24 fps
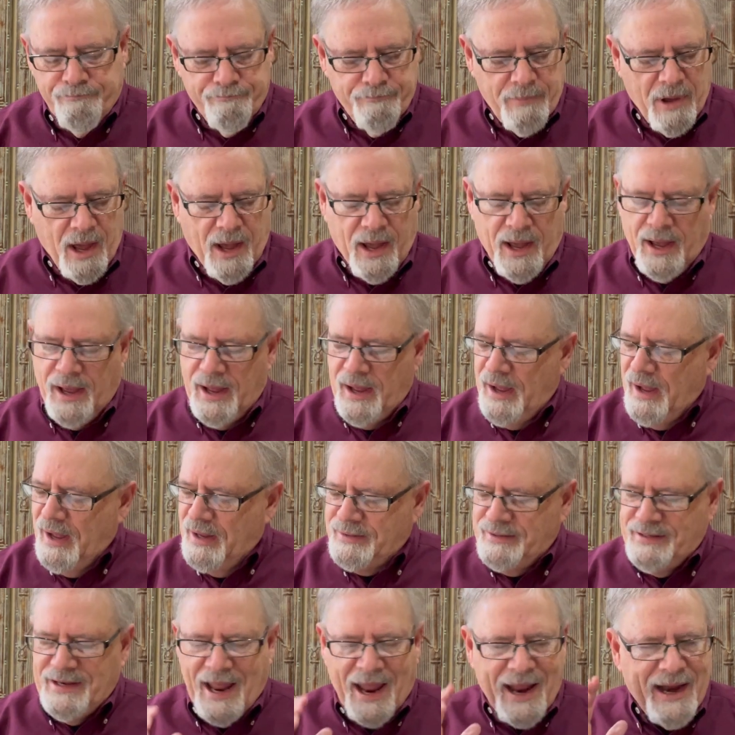uh,
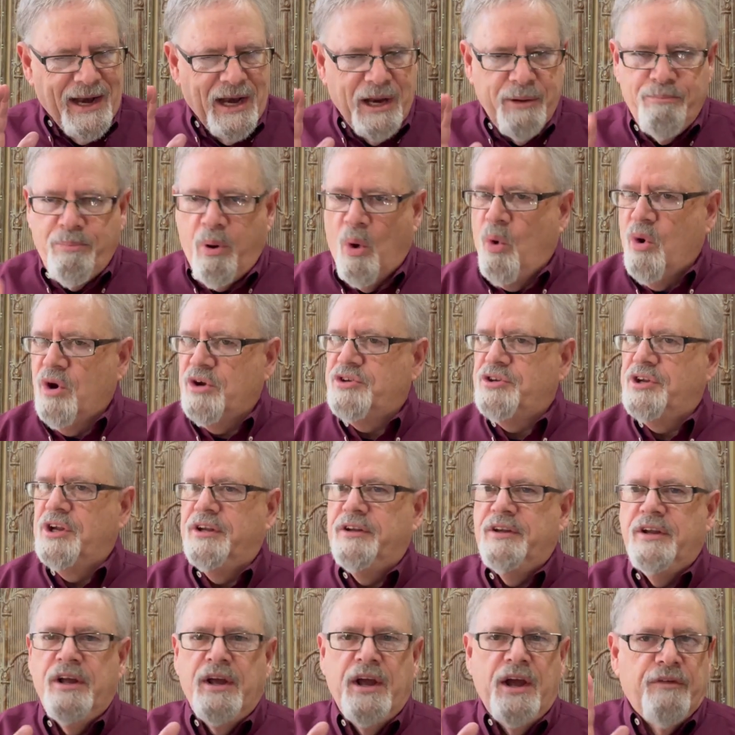a daily
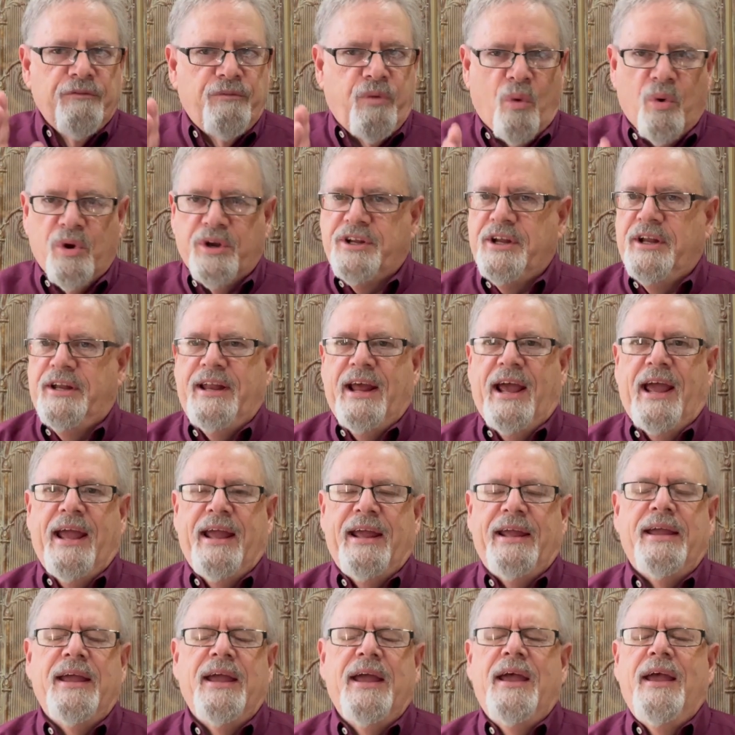portion for
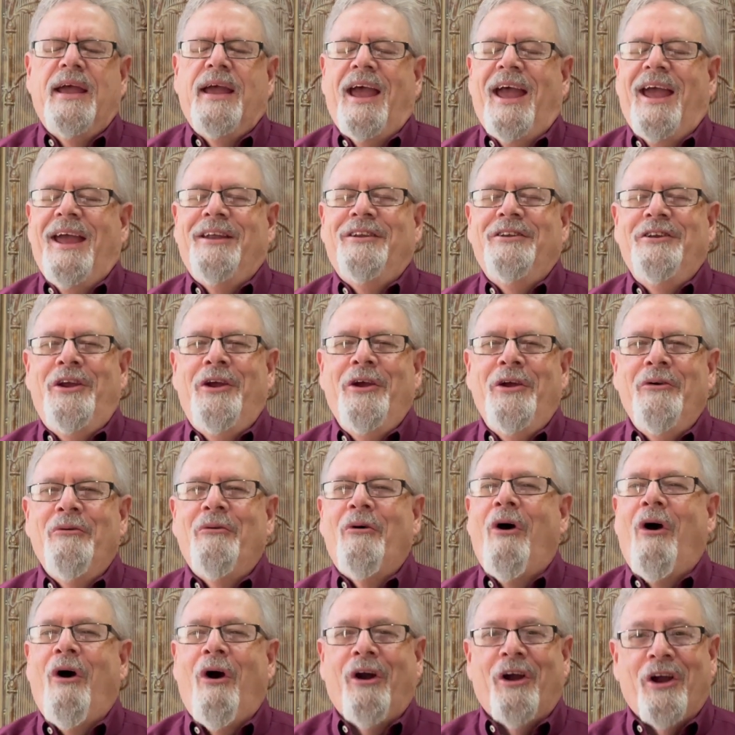today and
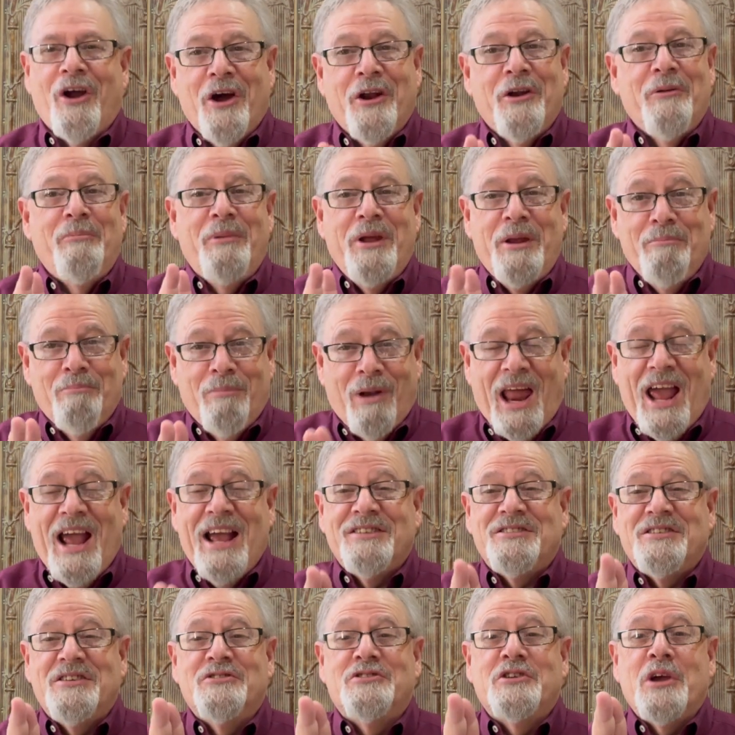you are going to be
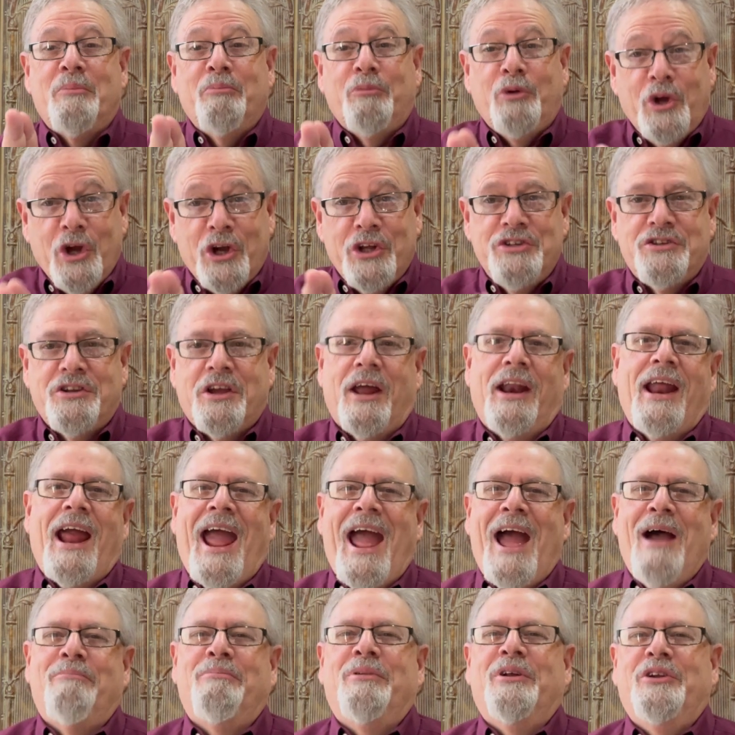blessed and something good's going to
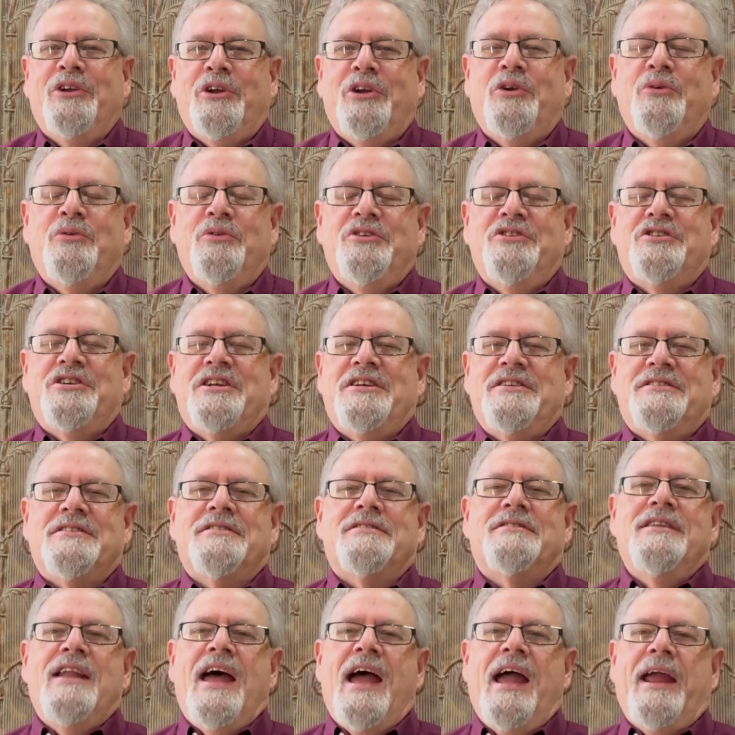happen to you in
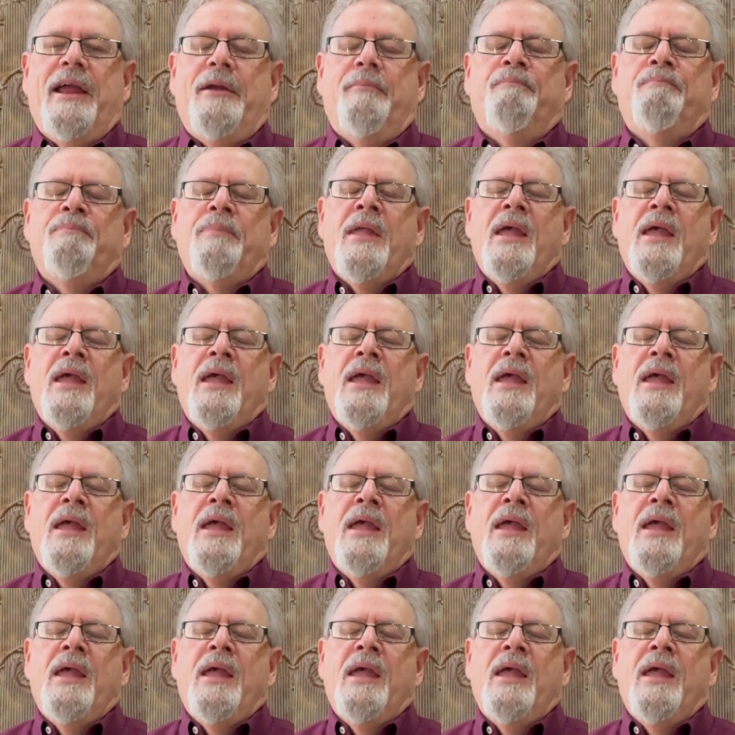Jesus name.